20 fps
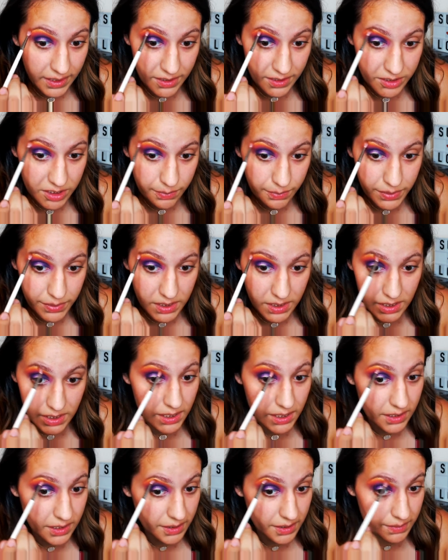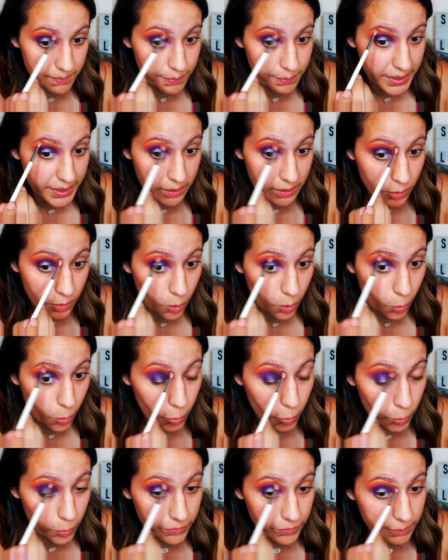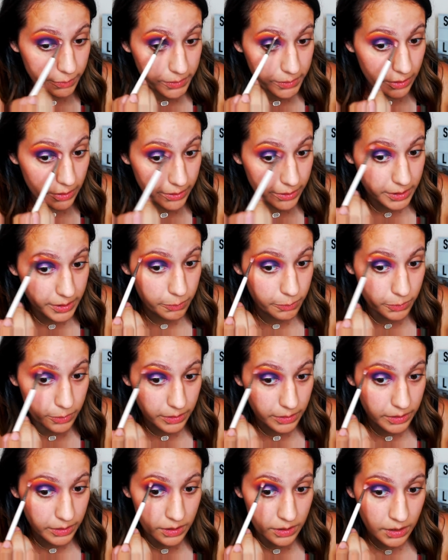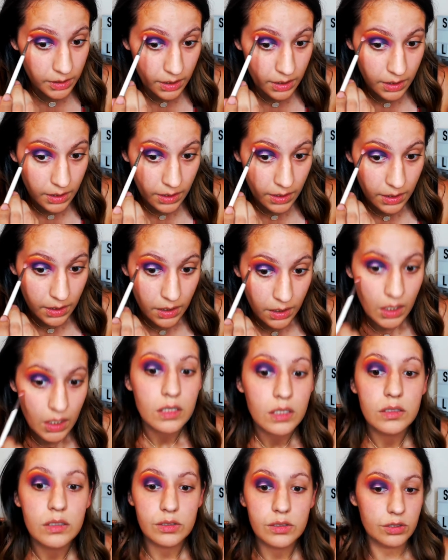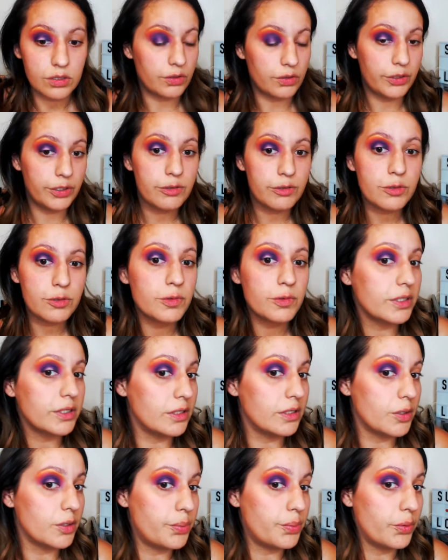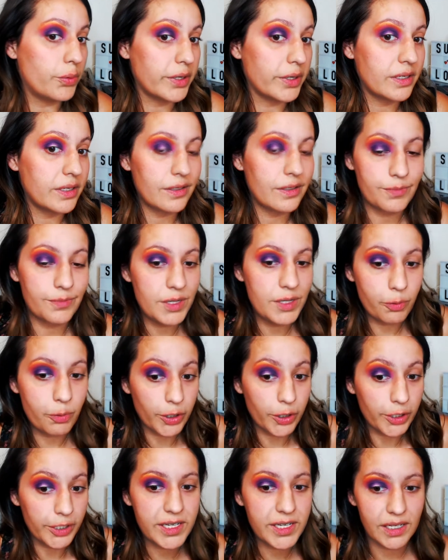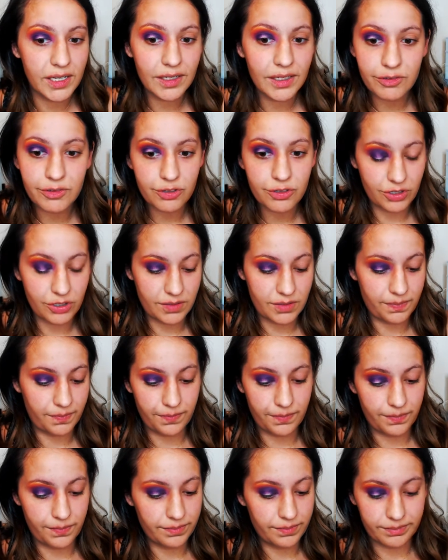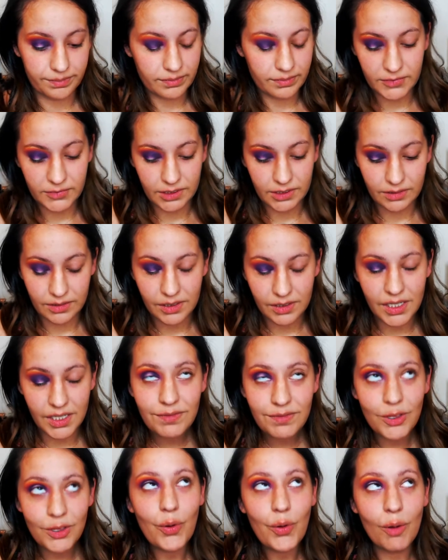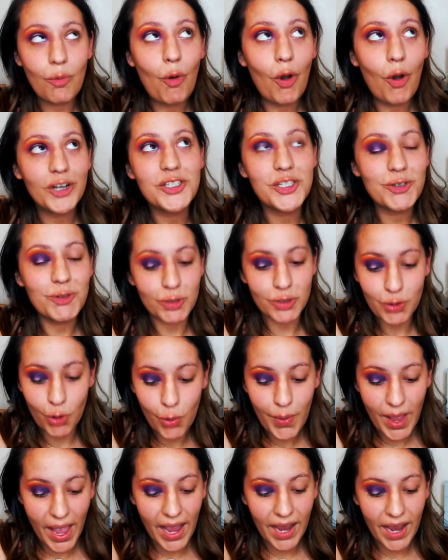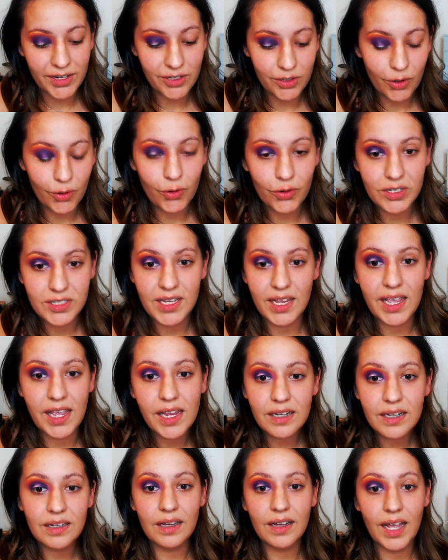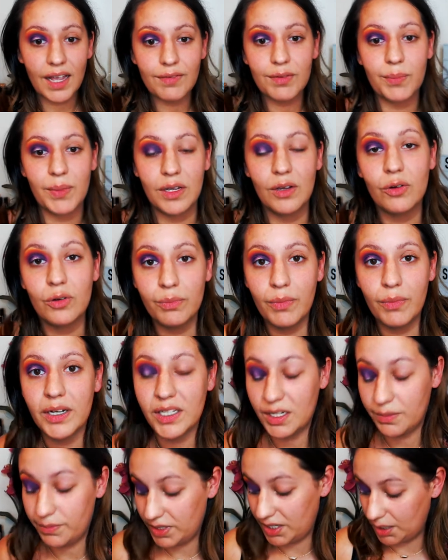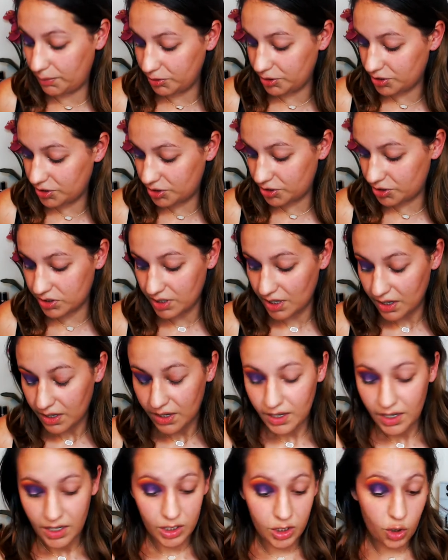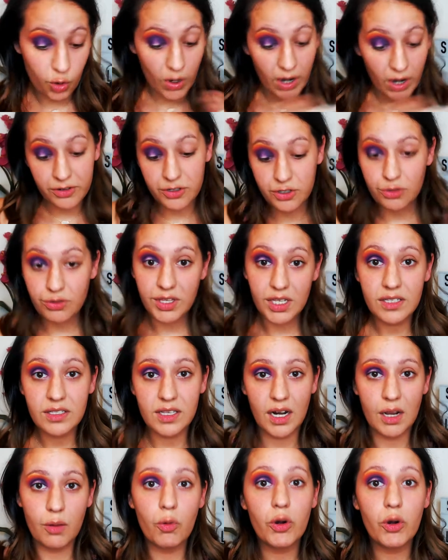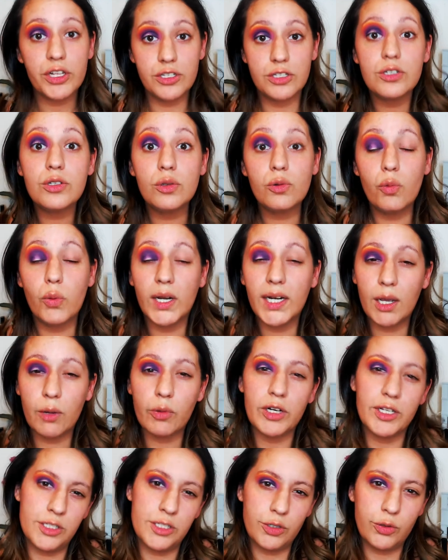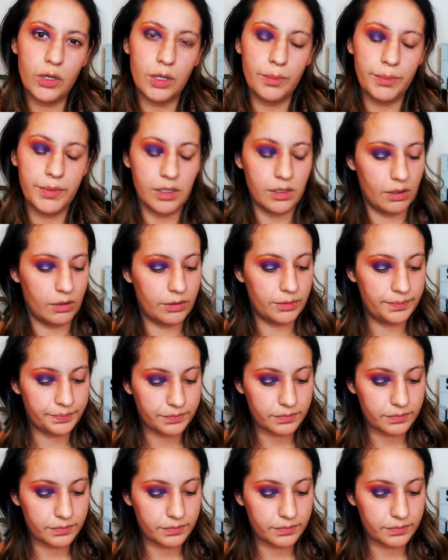us to be in a bigger hole than we already were. So there was really no point of me working. It was just, even though I want to so bad, you know, because I hate not having my own money and being able to just go out and do things that I want to do when I want to do them, you know.